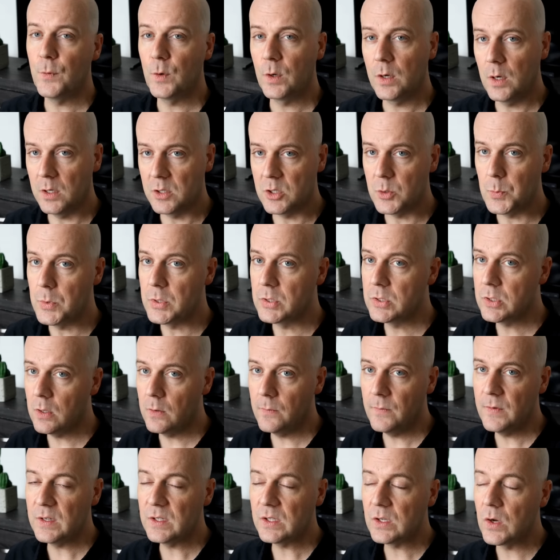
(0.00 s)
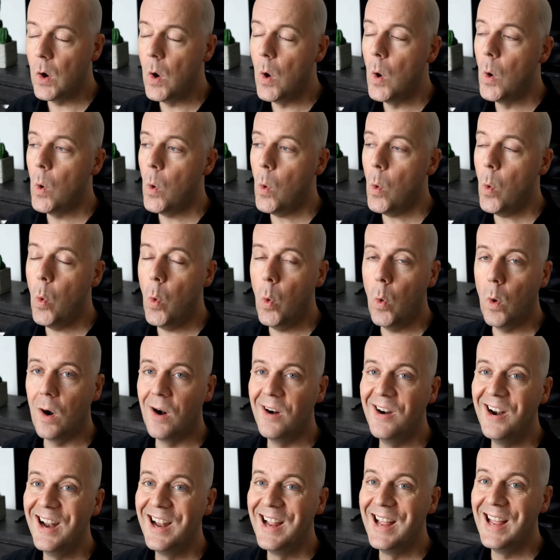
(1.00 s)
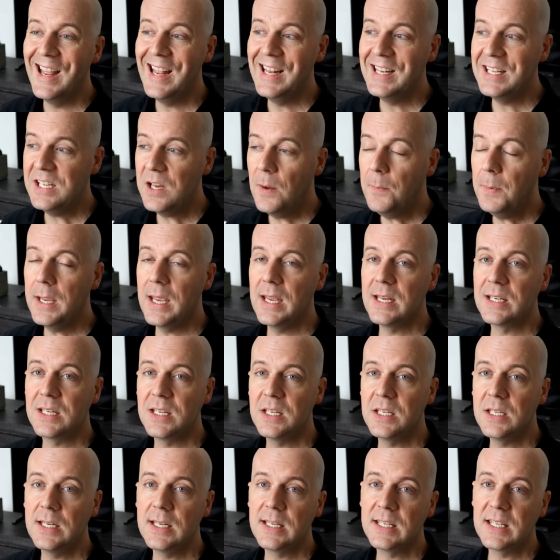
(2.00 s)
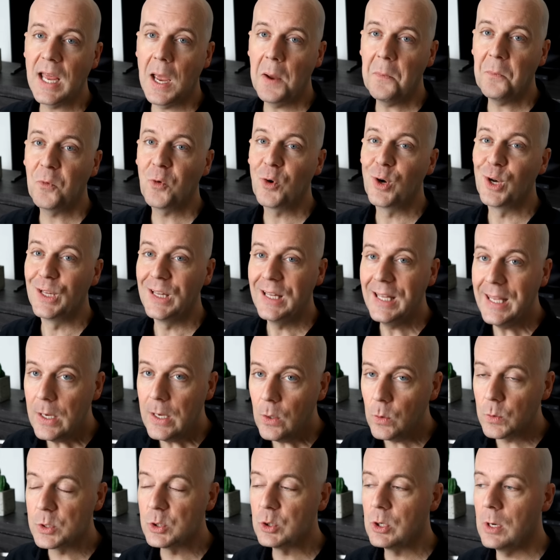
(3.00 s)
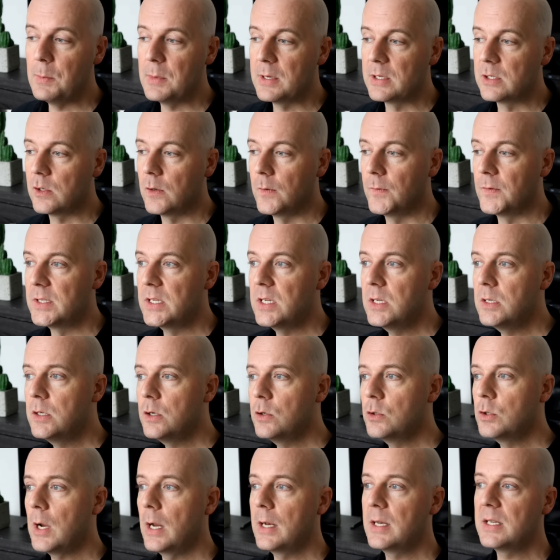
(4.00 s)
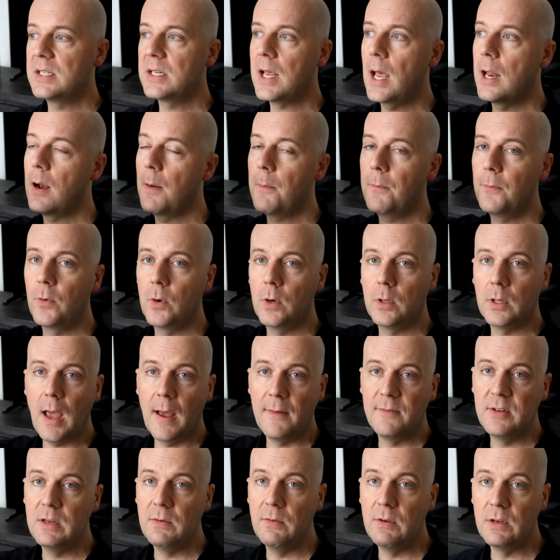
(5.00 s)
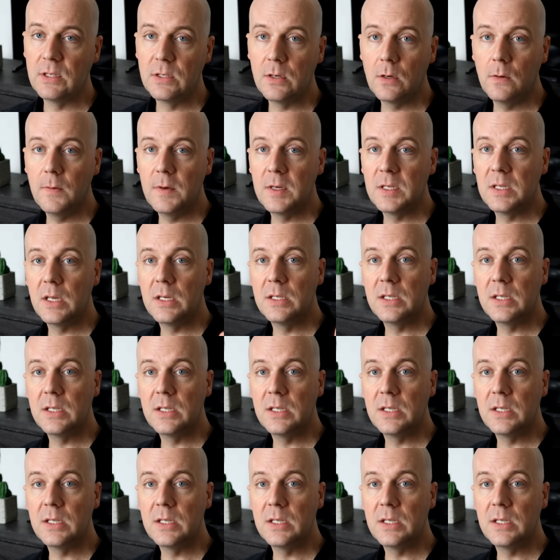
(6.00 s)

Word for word: them for customer service or in some cases, to sign up for illegal streaming services, you're trying to sign up for a live TV service.